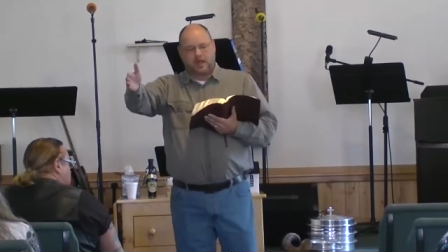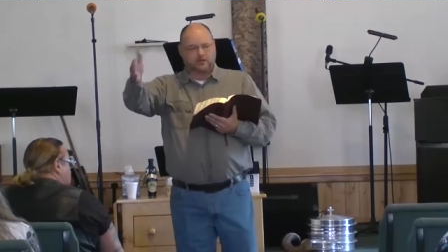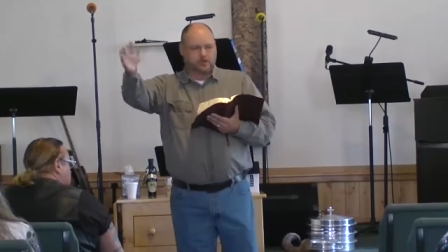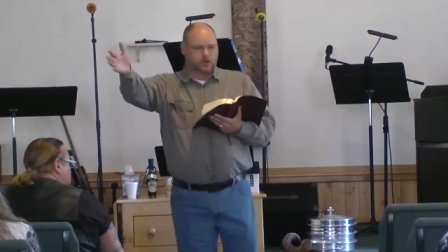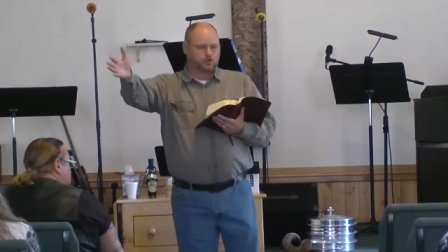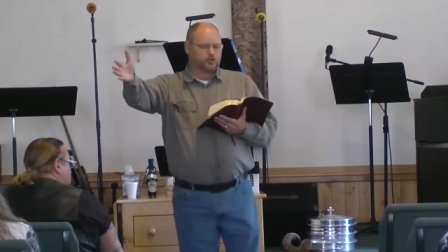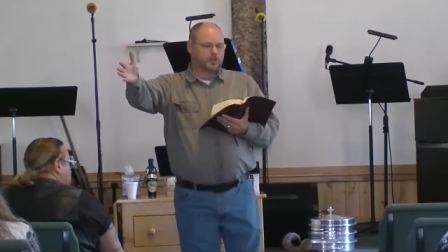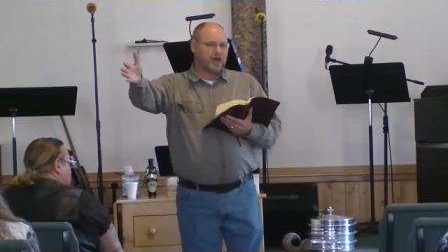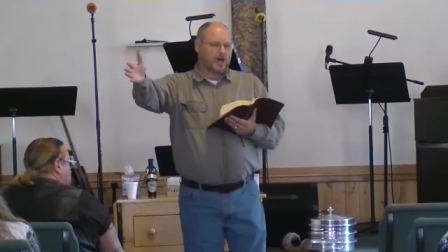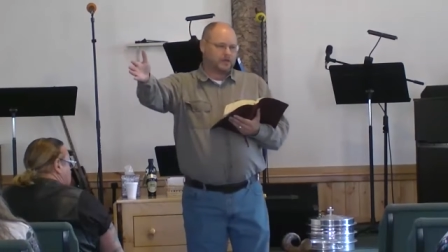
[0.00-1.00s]
and there's your
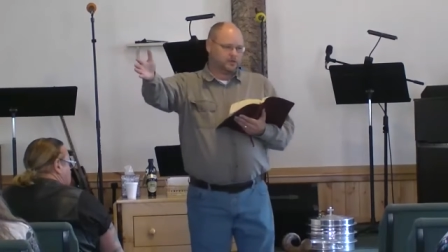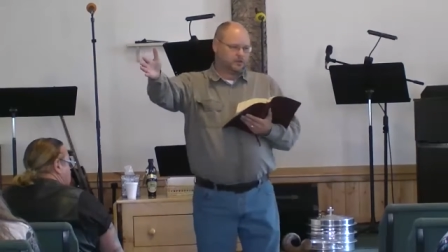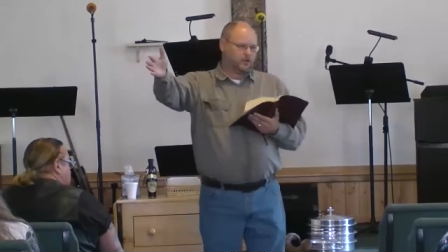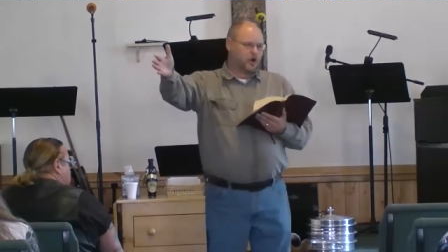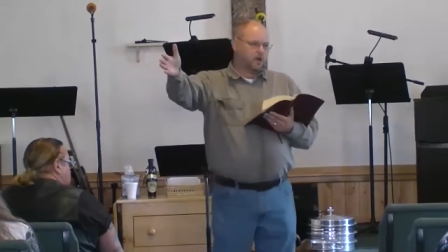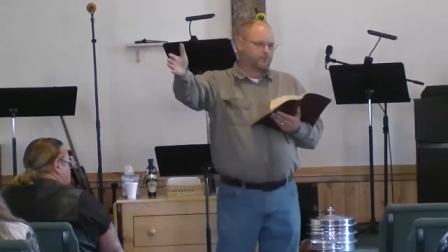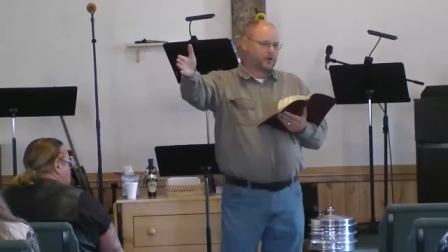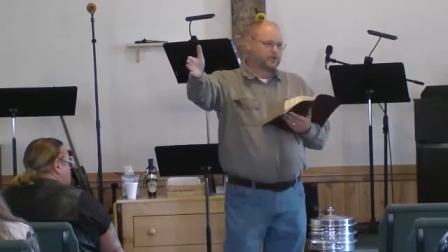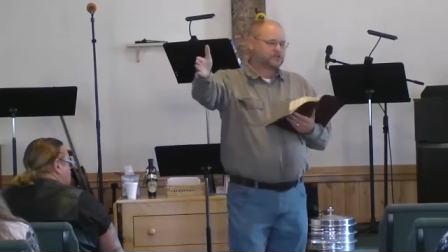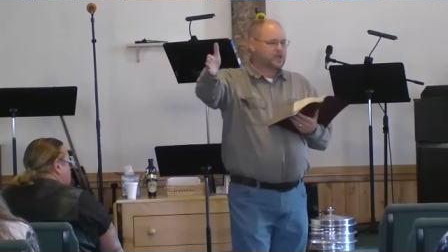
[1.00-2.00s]
tithe, your
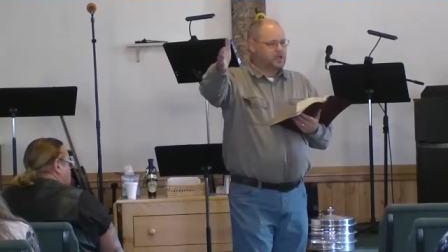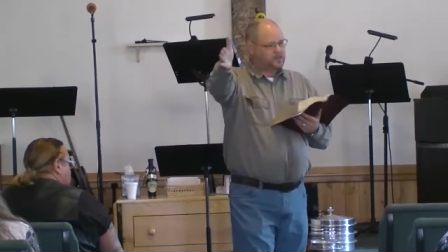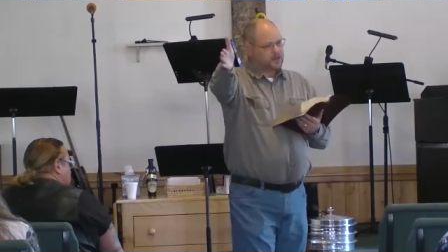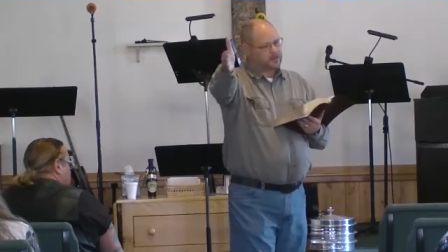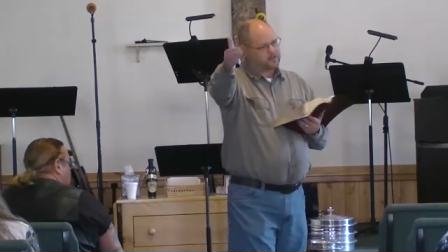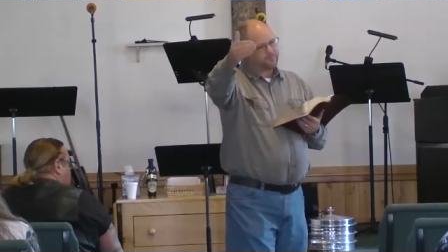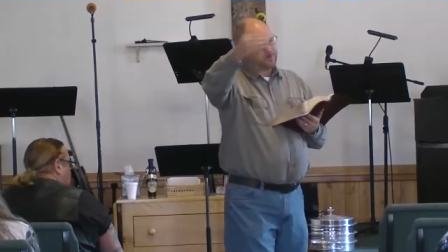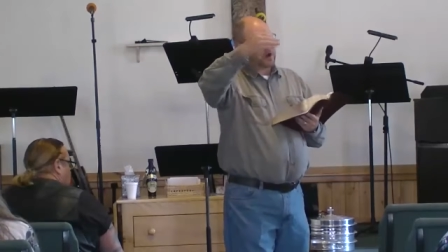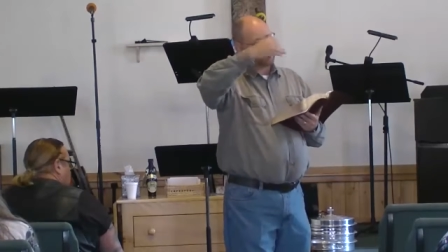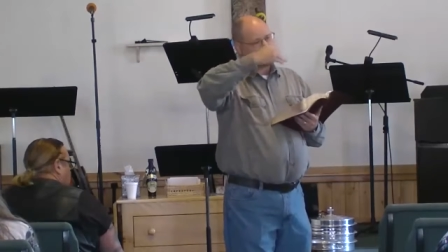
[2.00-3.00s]
offerings. Then at the
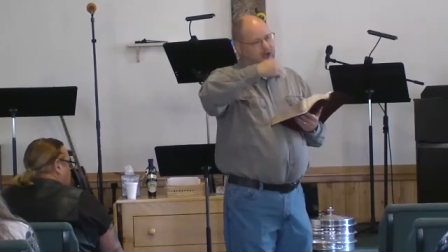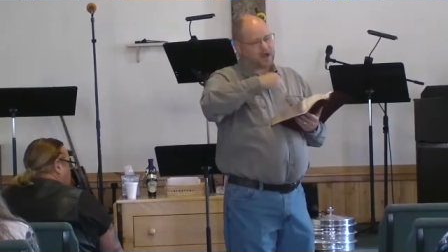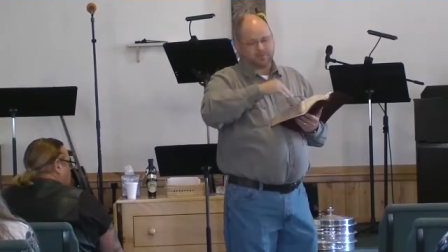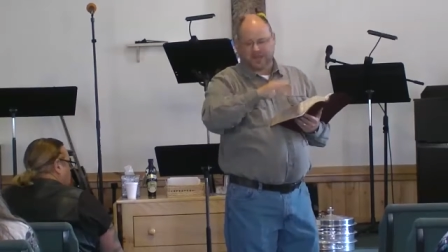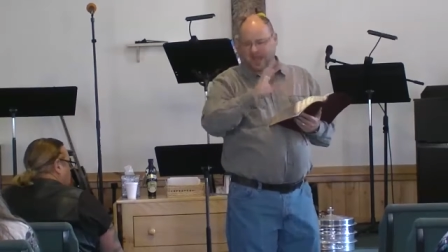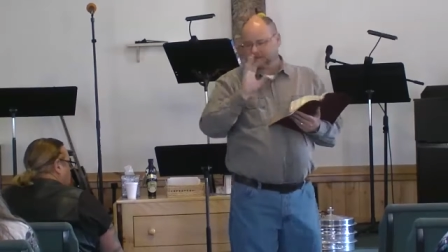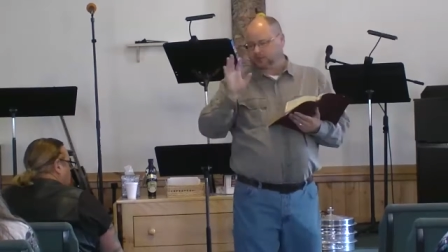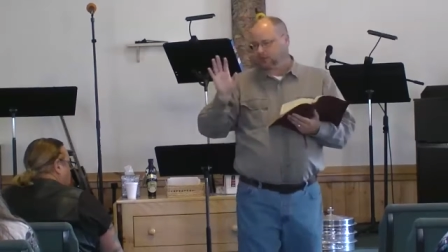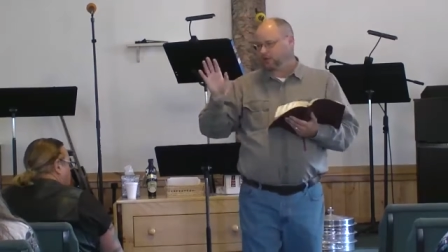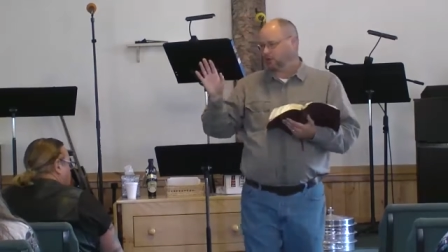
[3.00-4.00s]
very bottom, he adds
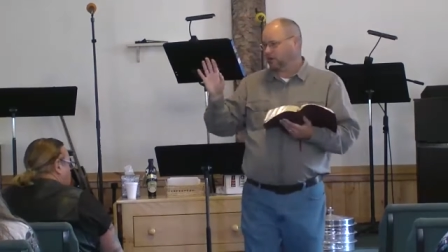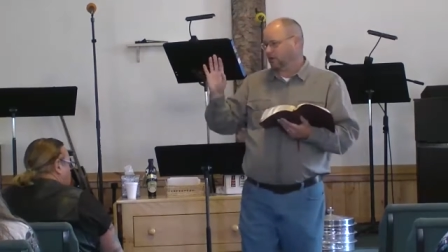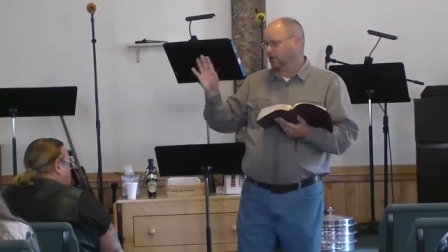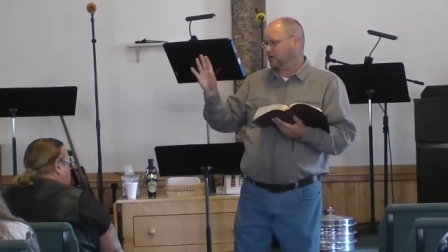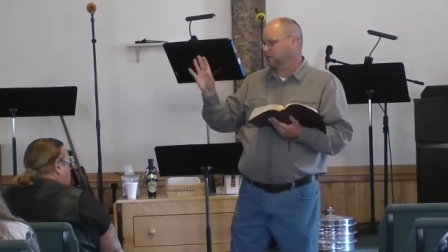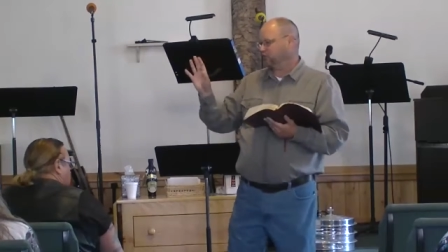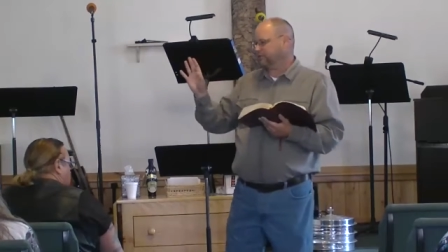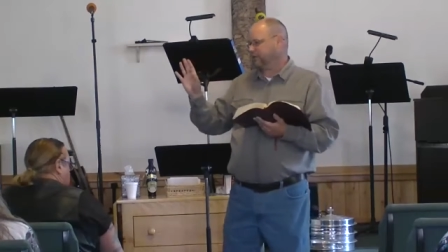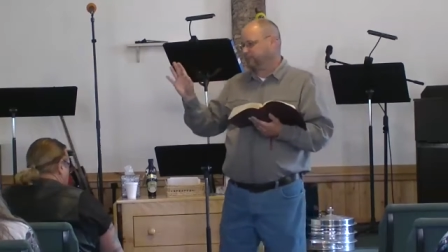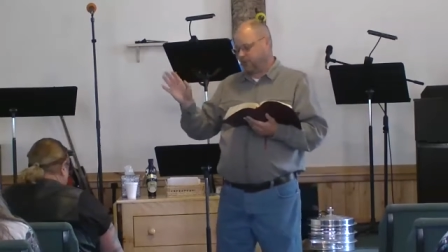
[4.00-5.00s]
a little, uh, an
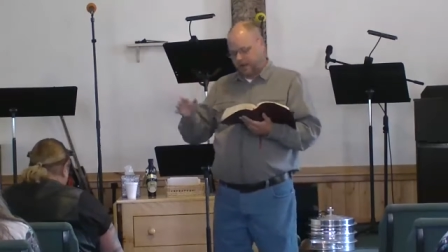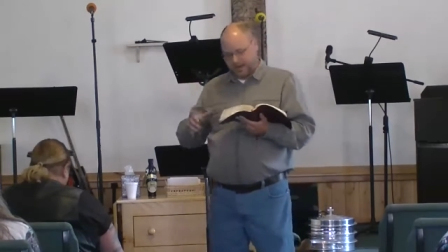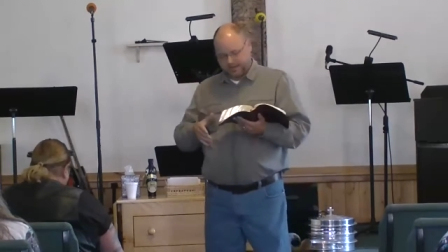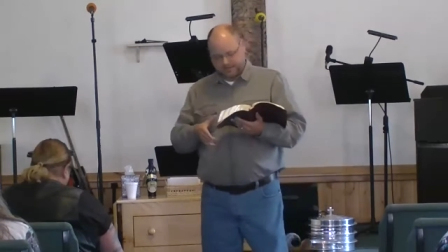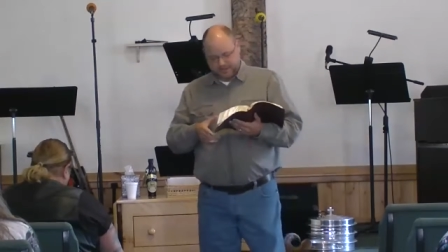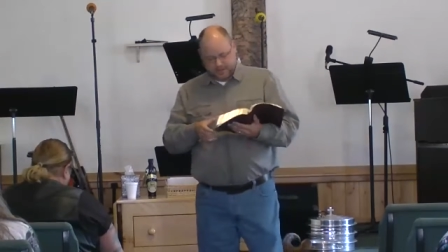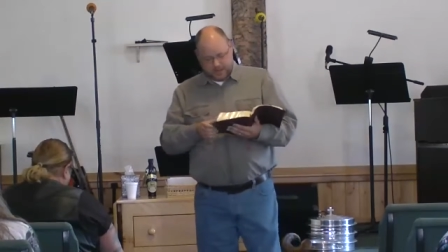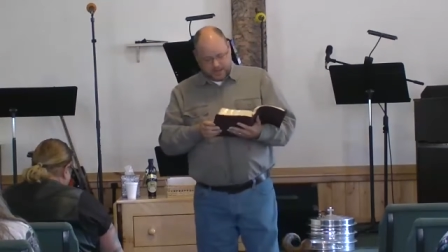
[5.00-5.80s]
interesting phrase.